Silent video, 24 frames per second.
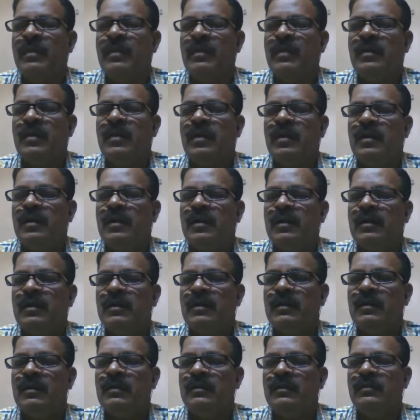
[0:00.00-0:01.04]
uh,
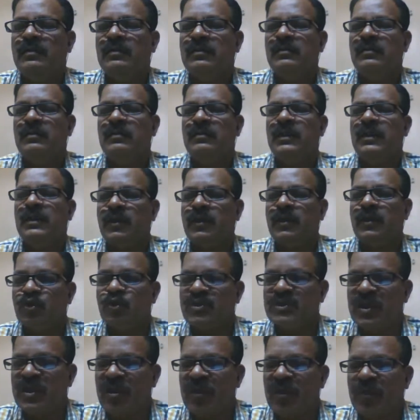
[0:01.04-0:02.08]
the
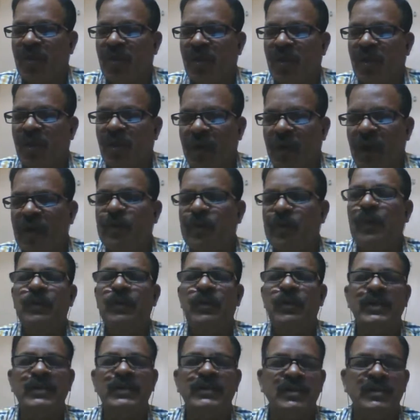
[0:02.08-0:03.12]
question of
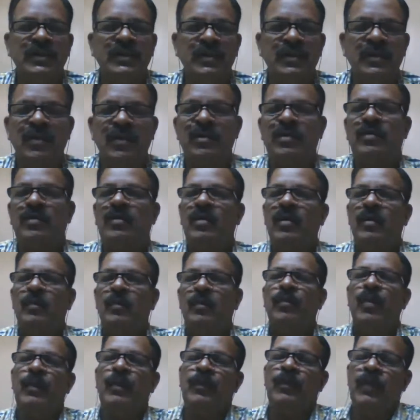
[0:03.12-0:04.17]
overpopulation or
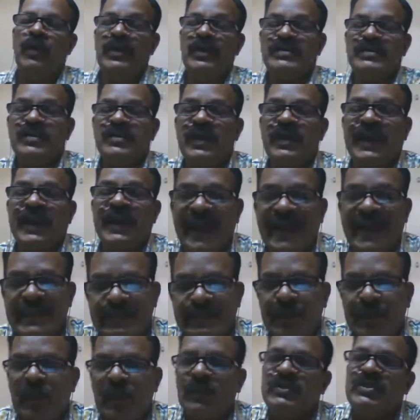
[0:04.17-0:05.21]
population
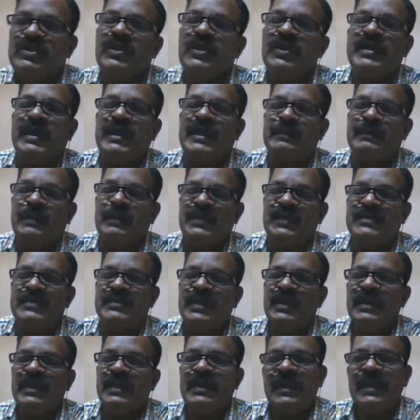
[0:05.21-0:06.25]
explosion takes place
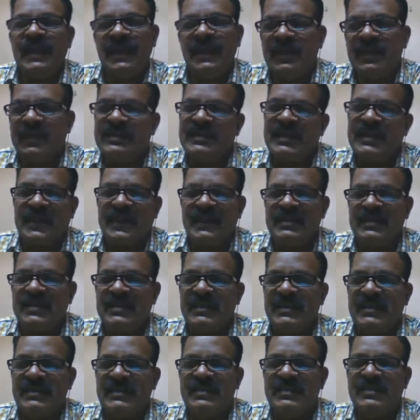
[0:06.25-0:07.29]
in the second
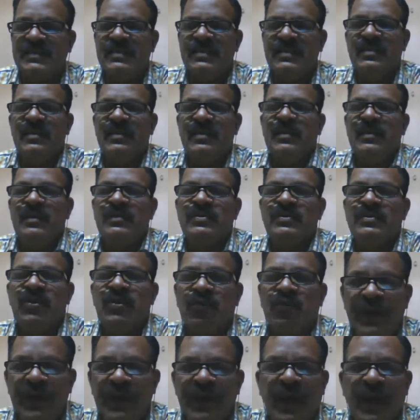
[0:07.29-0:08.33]
stage. So
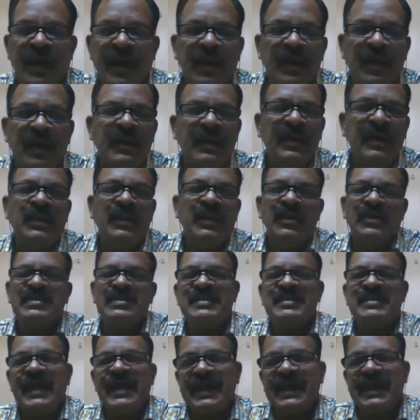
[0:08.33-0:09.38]
we are in the
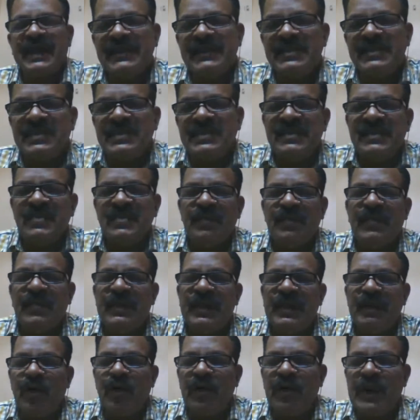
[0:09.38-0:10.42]
second stage of a
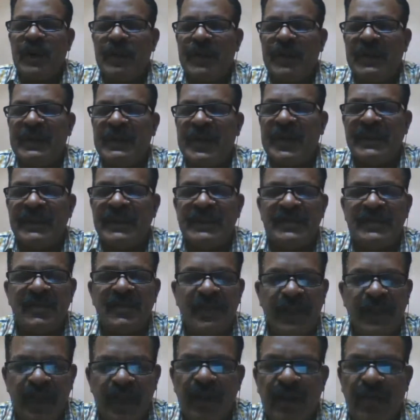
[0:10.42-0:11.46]
demographic transition
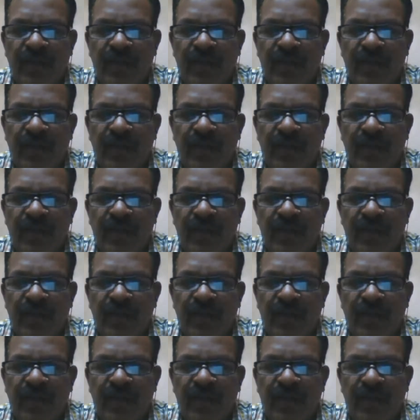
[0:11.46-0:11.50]
till now.